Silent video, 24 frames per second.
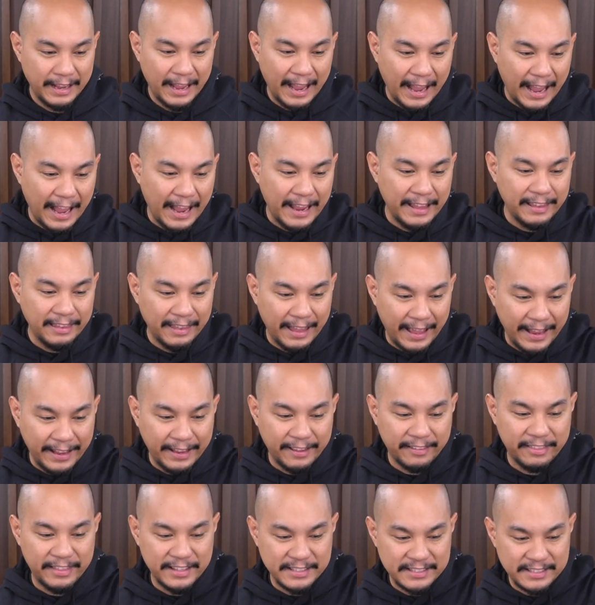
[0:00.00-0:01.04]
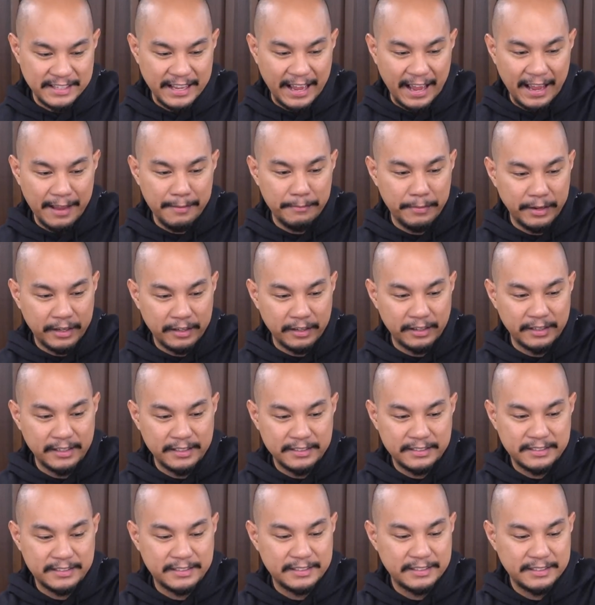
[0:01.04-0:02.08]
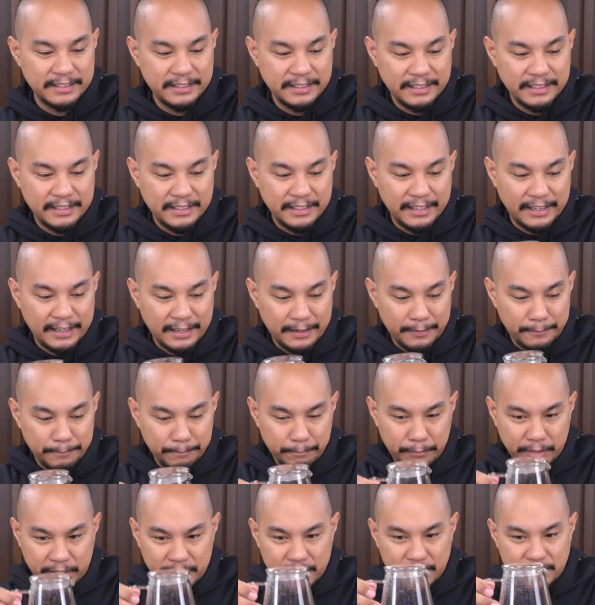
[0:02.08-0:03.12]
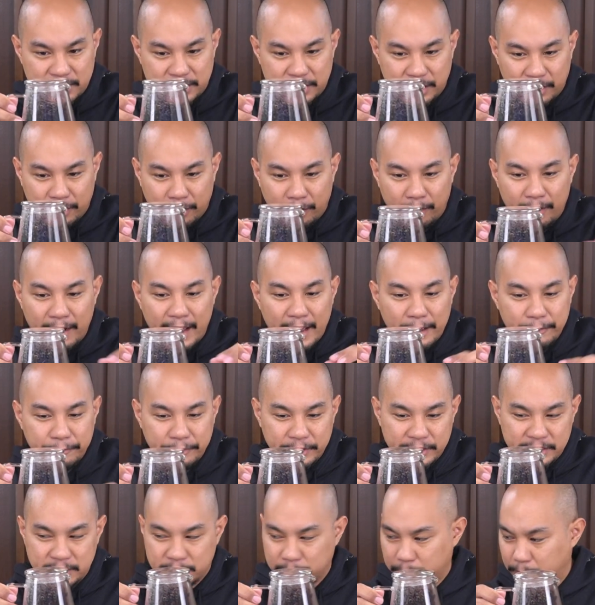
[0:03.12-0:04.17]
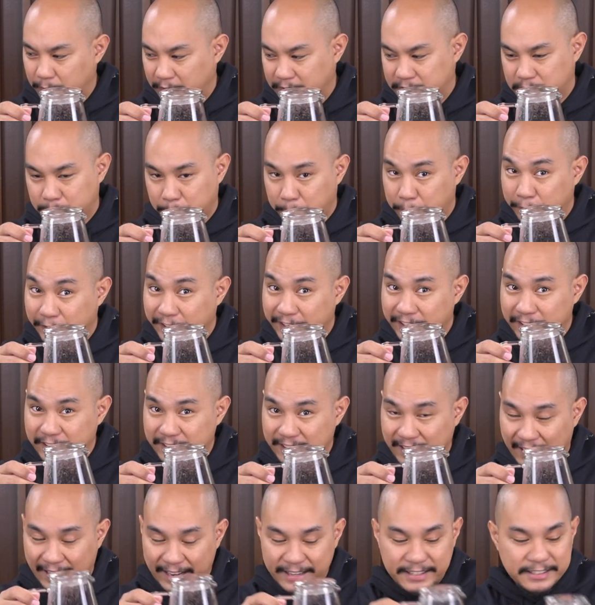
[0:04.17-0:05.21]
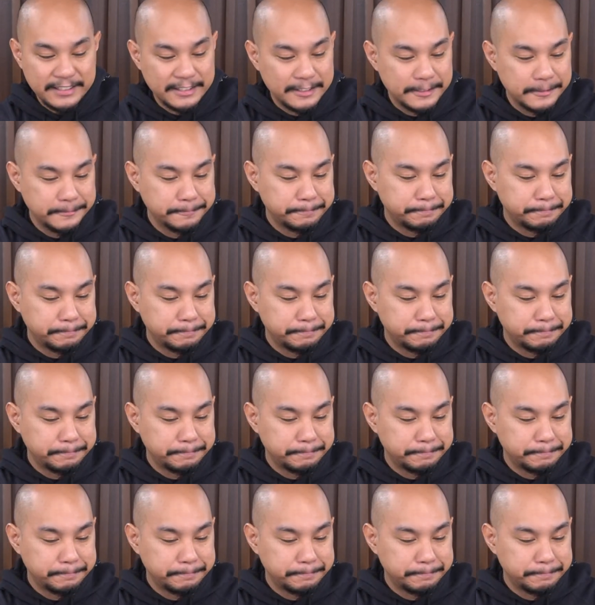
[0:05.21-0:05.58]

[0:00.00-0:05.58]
I like this guy because the carafe is pretty nice,